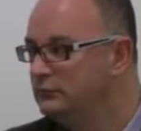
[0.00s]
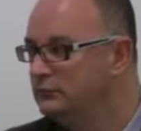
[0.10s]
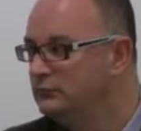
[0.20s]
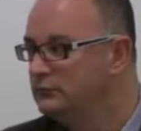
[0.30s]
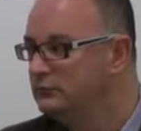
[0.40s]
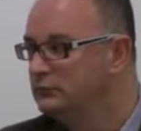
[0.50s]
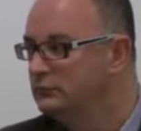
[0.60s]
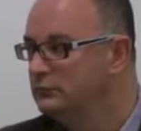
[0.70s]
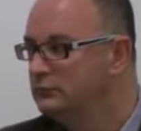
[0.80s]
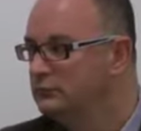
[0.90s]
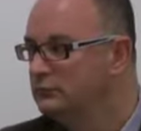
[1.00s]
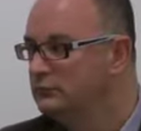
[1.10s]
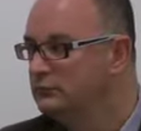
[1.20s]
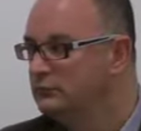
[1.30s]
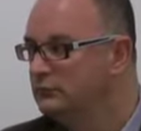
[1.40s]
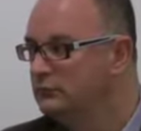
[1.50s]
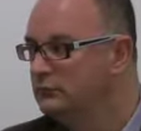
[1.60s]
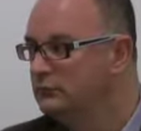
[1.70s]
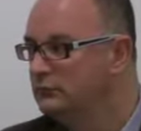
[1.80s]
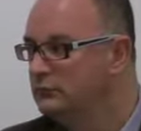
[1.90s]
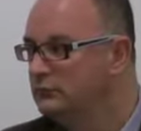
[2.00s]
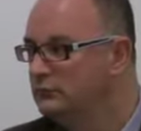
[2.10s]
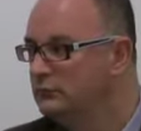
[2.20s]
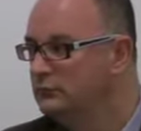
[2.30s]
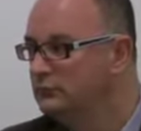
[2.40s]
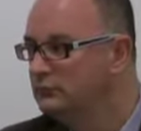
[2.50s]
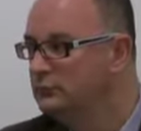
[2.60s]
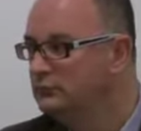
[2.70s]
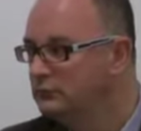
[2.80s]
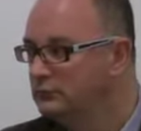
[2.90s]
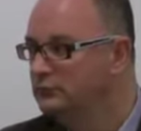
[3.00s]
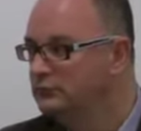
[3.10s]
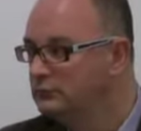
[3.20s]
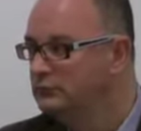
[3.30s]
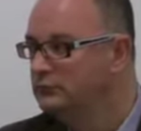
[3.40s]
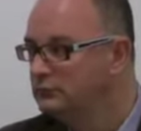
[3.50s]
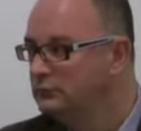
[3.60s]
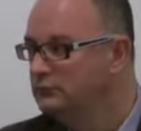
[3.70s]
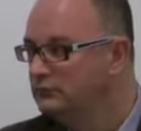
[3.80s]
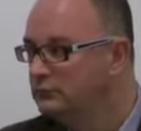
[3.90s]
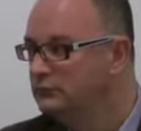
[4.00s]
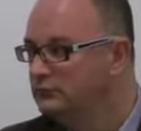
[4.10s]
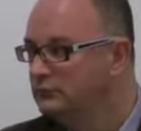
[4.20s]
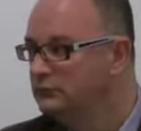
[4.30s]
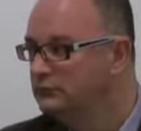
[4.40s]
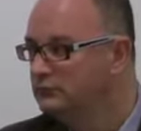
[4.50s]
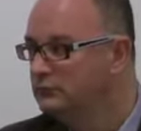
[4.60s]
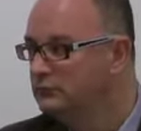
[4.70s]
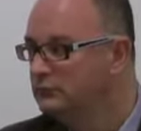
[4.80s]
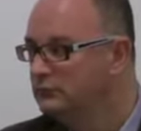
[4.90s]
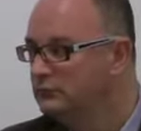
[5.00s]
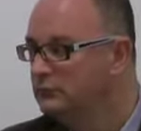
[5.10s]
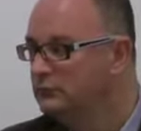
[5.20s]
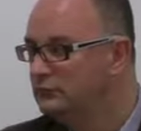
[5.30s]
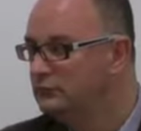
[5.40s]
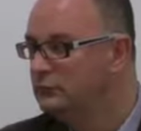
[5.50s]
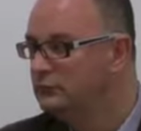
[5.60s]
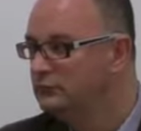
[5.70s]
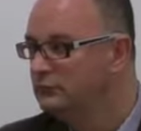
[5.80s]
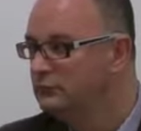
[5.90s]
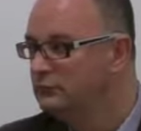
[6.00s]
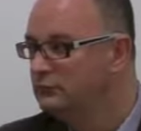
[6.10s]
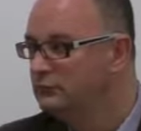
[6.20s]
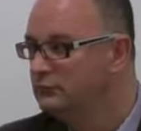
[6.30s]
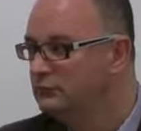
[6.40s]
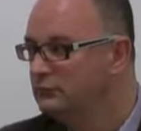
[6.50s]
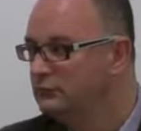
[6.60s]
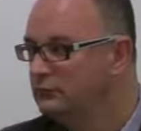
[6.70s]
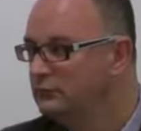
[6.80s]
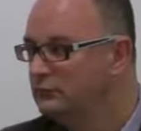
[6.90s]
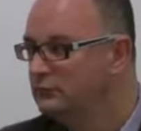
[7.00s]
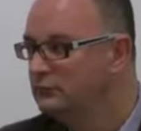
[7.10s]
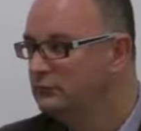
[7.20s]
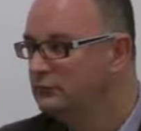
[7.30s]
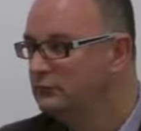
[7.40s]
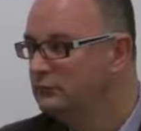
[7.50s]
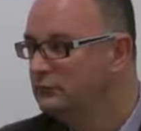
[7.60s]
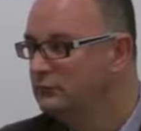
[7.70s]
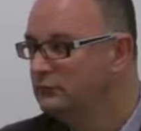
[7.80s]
No words are spoken by the person on screen.